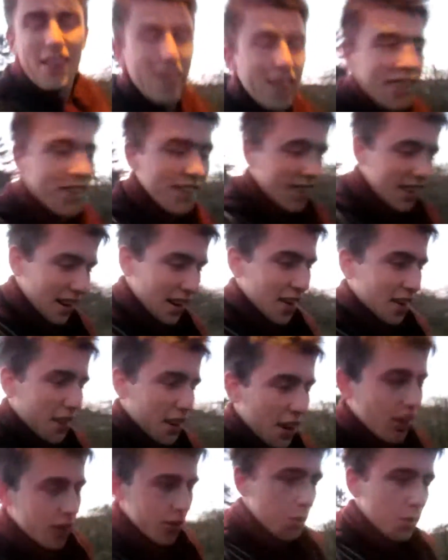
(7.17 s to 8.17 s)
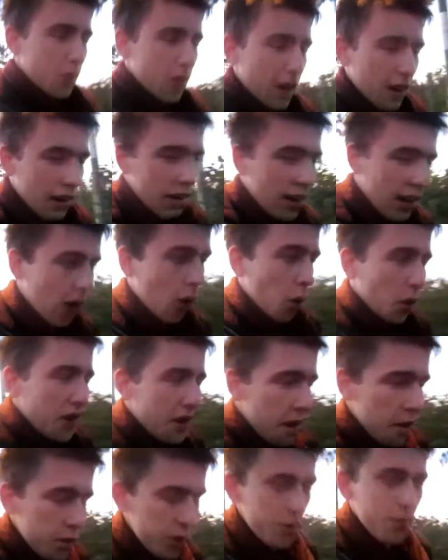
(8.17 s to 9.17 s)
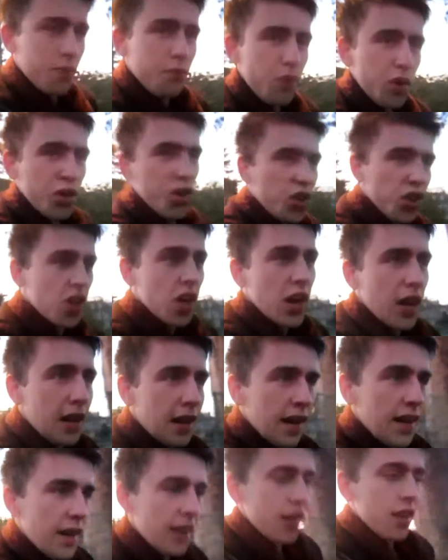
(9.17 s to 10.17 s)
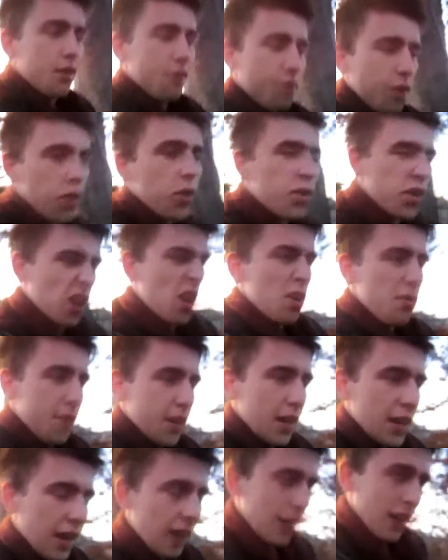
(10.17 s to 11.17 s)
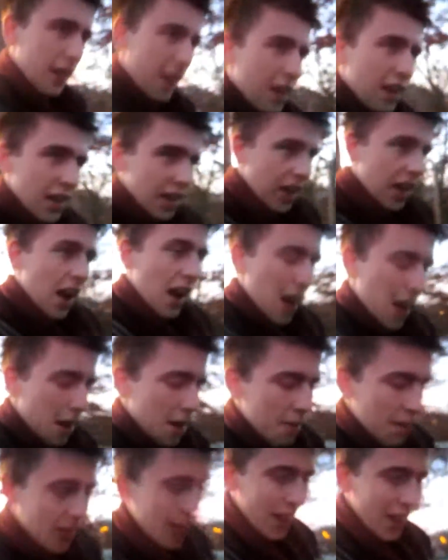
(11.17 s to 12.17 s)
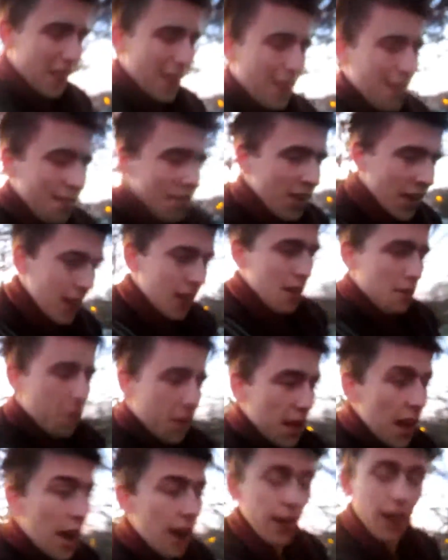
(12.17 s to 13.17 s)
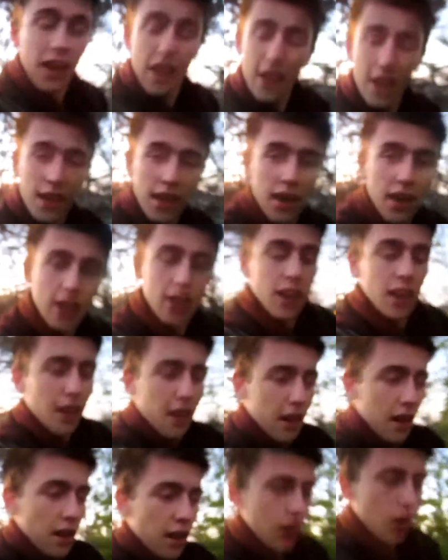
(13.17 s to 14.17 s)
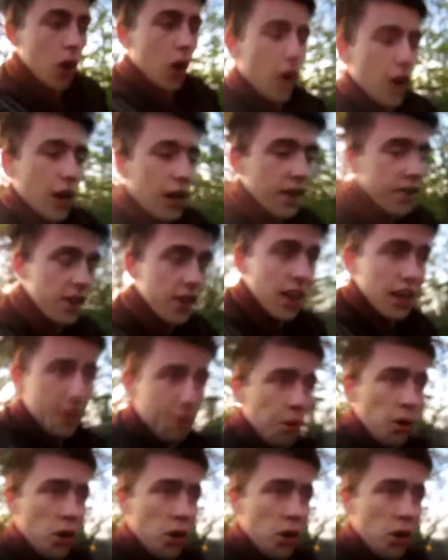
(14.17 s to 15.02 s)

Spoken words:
Can see a lot of cars with their windows frosted and frozen over. But yeah, it's a nice